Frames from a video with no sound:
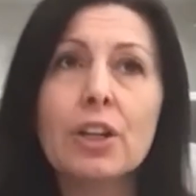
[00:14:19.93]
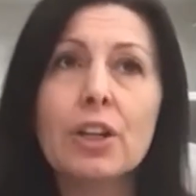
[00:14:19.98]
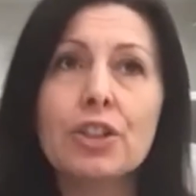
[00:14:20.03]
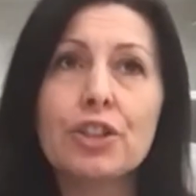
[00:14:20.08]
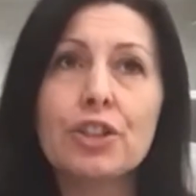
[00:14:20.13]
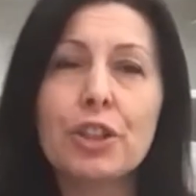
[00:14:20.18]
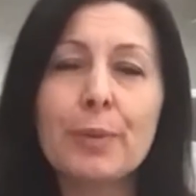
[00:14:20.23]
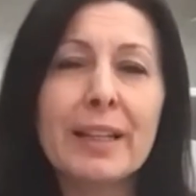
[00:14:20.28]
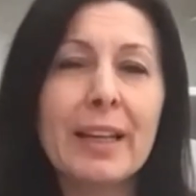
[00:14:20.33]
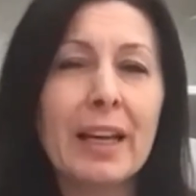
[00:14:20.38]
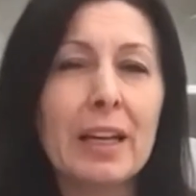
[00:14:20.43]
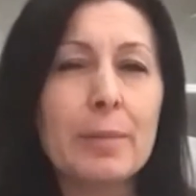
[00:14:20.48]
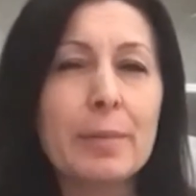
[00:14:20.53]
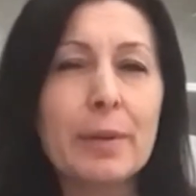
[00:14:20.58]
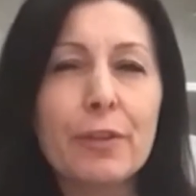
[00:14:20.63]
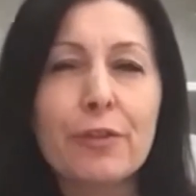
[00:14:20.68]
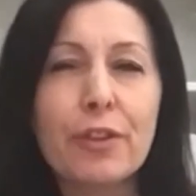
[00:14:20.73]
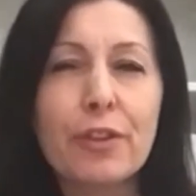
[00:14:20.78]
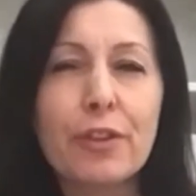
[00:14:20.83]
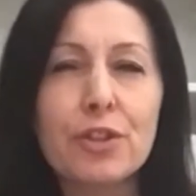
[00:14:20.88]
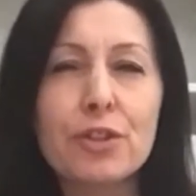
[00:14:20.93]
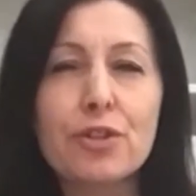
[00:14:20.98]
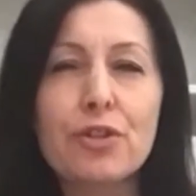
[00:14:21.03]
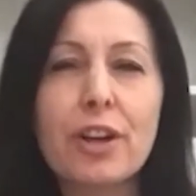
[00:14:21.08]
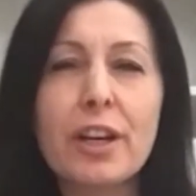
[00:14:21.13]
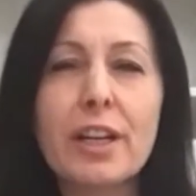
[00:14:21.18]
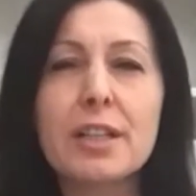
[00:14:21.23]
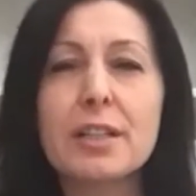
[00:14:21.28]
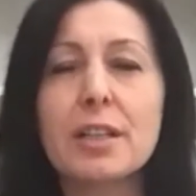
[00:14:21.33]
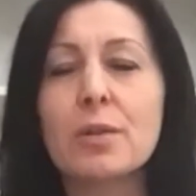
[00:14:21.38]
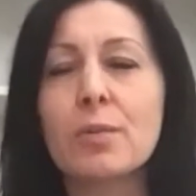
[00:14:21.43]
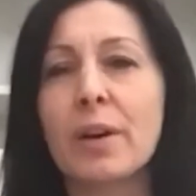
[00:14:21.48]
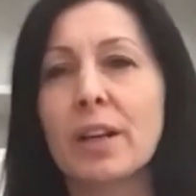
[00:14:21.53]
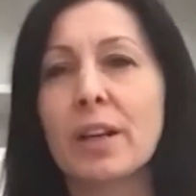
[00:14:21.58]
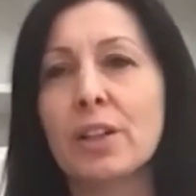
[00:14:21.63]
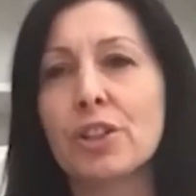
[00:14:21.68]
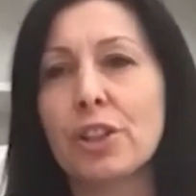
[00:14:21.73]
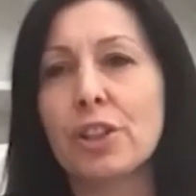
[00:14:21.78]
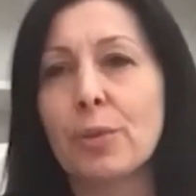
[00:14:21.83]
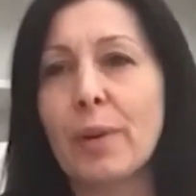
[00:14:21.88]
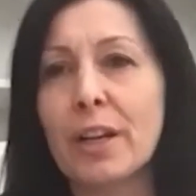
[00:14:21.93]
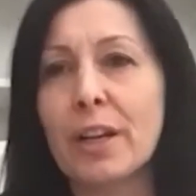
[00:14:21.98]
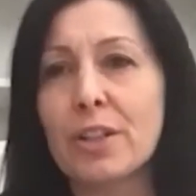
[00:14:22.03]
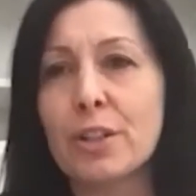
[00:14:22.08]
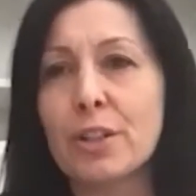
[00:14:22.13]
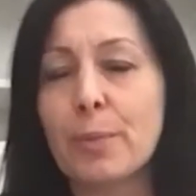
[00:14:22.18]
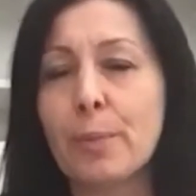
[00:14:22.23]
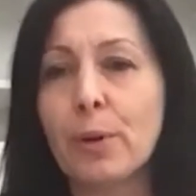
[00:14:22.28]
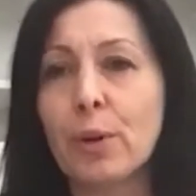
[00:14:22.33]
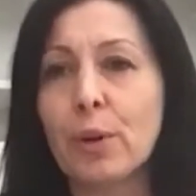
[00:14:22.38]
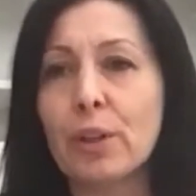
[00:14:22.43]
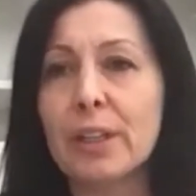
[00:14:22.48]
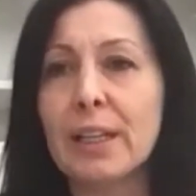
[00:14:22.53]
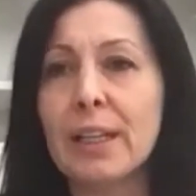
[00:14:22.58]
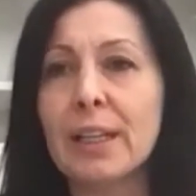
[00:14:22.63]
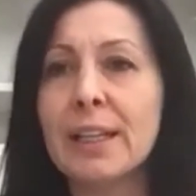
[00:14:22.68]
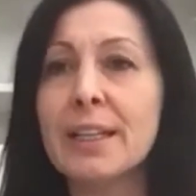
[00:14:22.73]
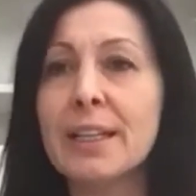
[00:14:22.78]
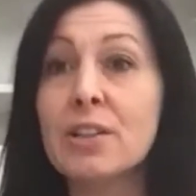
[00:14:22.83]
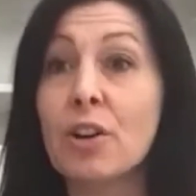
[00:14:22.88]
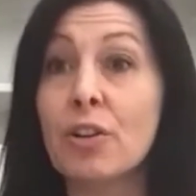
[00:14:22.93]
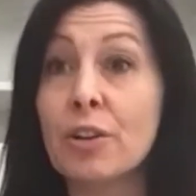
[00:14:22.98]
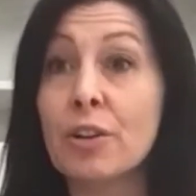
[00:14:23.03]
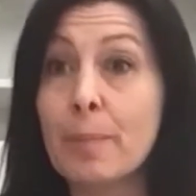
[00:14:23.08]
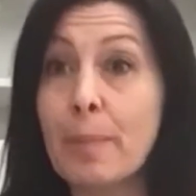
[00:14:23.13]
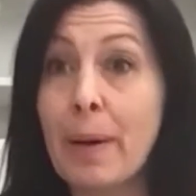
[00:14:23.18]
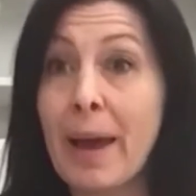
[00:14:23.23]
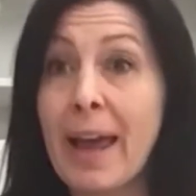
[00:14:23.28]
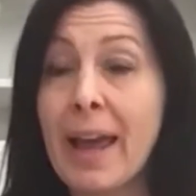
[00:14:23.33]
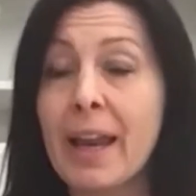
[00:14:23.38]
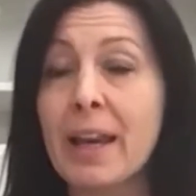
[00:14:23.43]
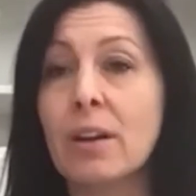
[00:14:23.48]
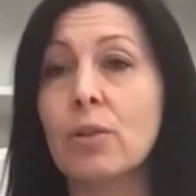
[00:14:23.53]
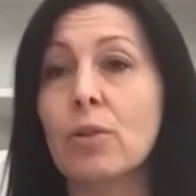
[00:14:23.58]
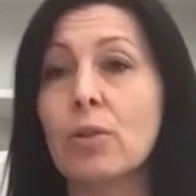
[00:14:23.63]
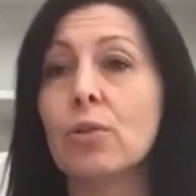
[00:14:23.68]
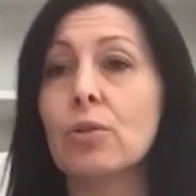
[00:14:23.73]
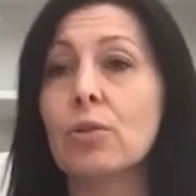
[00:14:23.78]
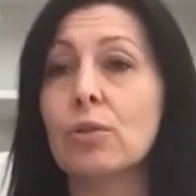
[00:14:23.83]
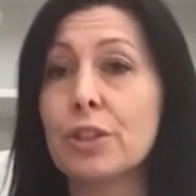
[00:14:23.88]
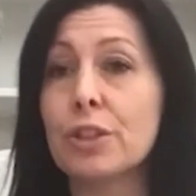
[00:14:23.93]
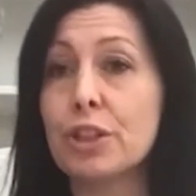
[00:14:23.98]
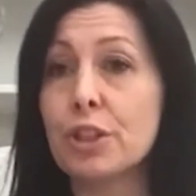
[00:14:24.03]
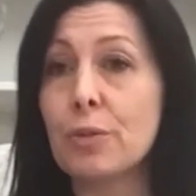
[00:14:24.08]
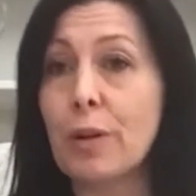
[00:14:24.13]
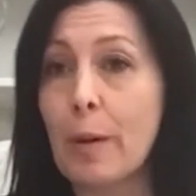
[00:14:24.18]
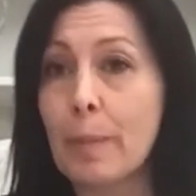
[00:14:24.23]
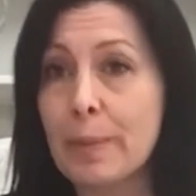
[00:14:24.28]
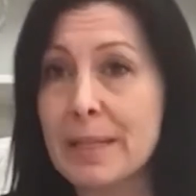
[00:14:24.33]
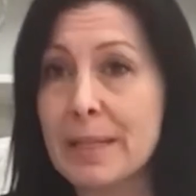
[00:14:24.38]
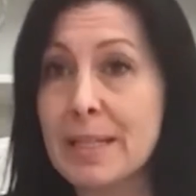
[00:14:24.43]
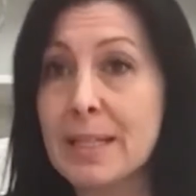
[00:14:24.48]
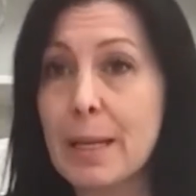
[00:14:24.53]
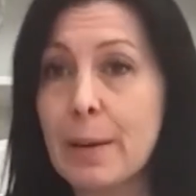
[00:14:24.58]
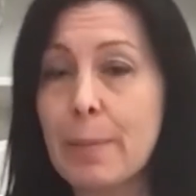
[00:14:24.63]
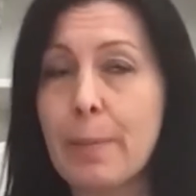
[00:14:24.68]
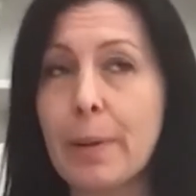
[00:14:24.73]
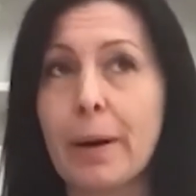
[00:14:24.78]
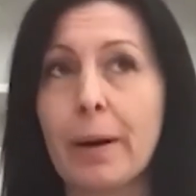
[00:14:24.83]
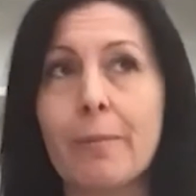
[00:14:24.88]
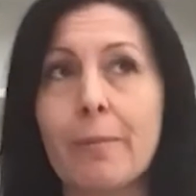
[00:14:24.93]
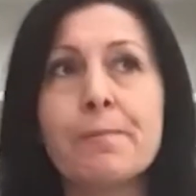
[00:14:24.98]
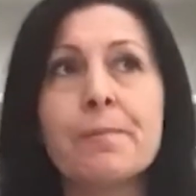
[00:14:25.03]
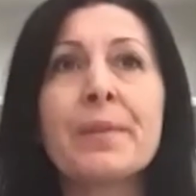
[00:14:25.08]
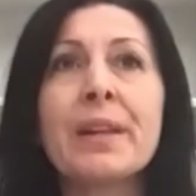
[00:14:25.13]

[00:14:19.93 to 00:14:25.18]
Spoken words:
She would get a bit frustrated when she went to put a lid on a pen or do up a zipper.